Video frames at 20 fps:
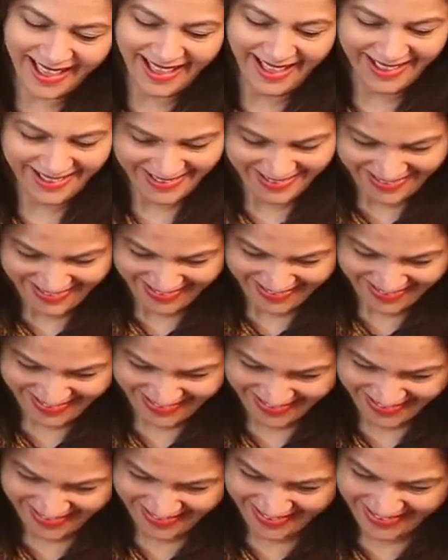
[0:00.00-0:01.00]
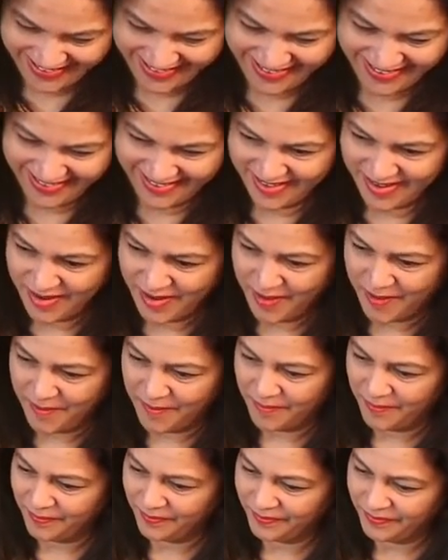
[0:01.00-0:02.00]

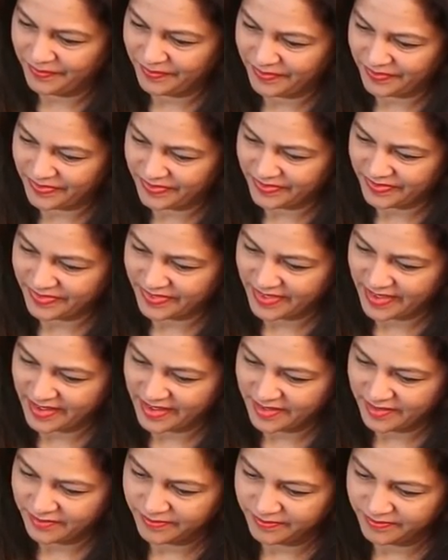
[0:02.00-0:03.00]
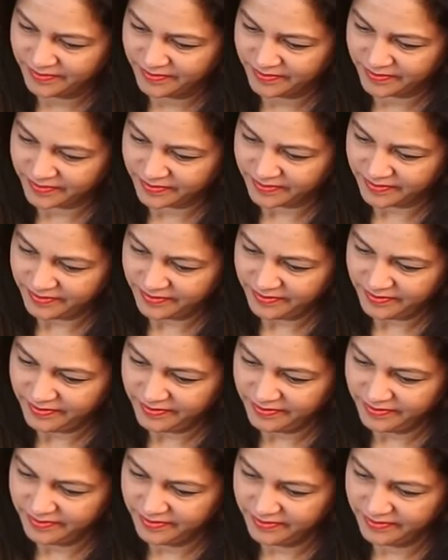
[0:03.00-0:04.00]

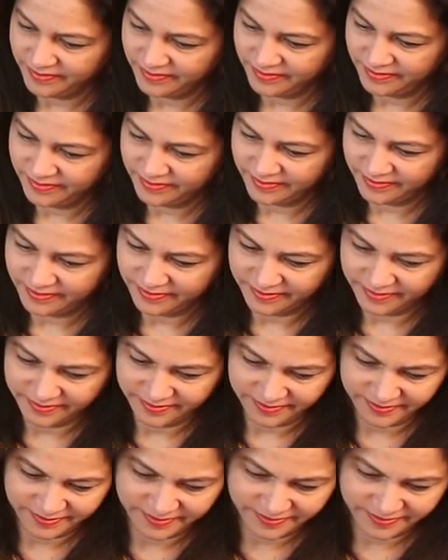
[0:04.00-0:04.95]
(silent)